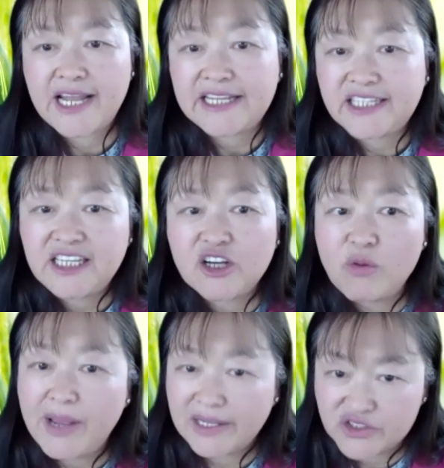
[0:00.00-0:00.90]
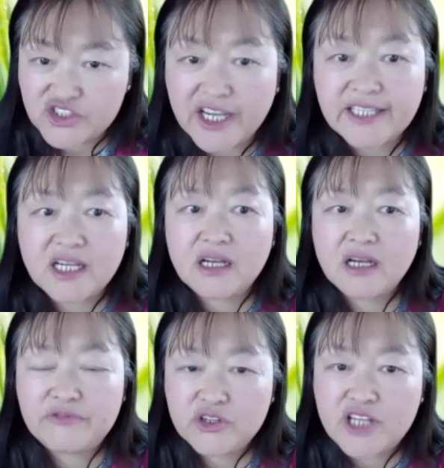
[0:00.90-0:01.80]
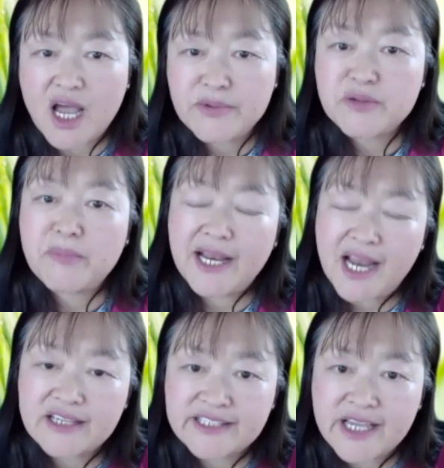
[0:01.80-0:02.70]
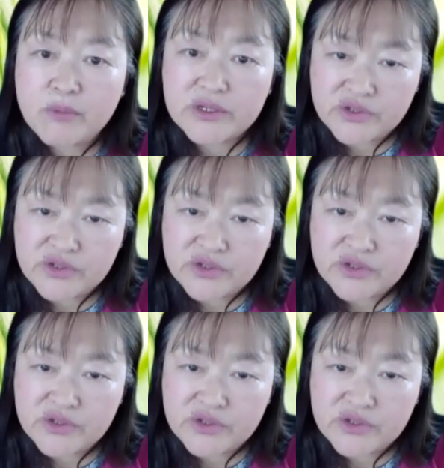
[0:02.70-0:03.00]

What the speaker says: I did go back to China a few times, and my last time was